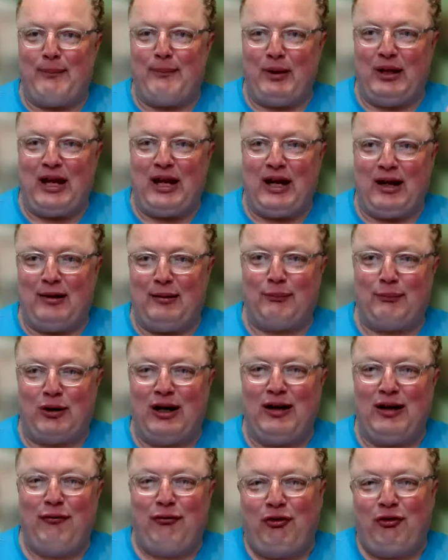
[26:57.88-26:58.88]
of that banana
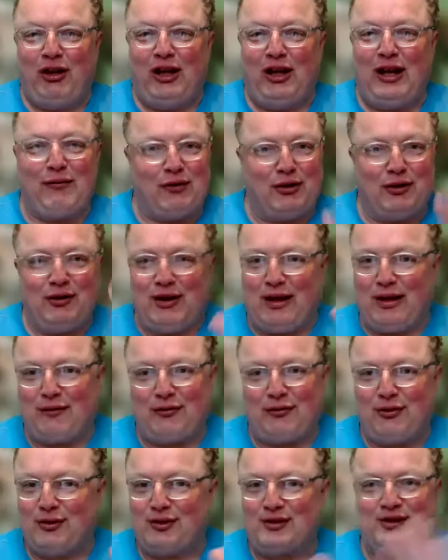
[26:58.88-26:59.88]
bread flavor
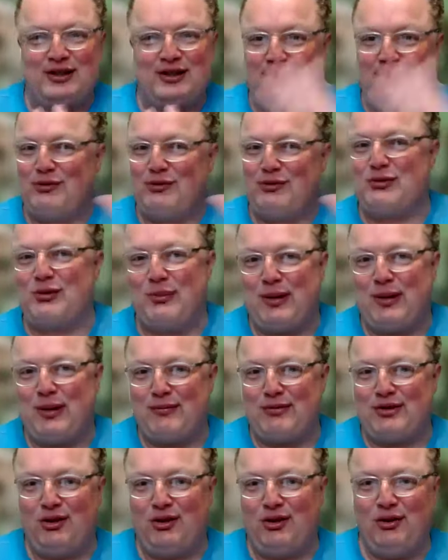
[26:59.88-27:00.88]
that of course comes from
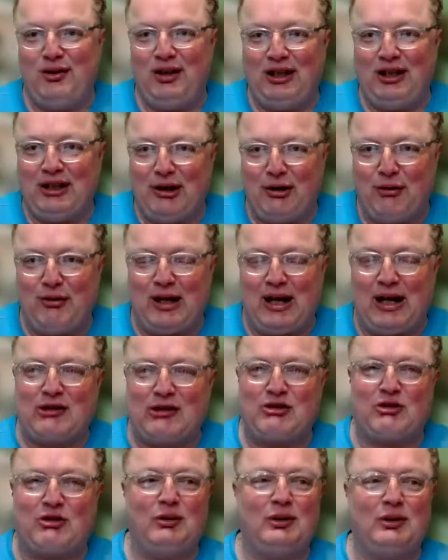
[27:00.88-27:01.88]
absolutely no
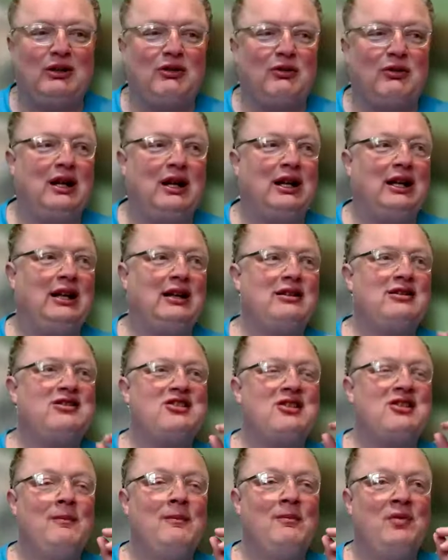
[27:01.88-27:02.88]
natural
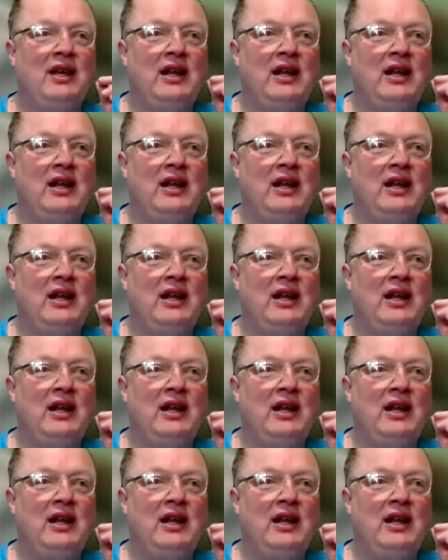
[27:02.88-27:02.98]
ingredients.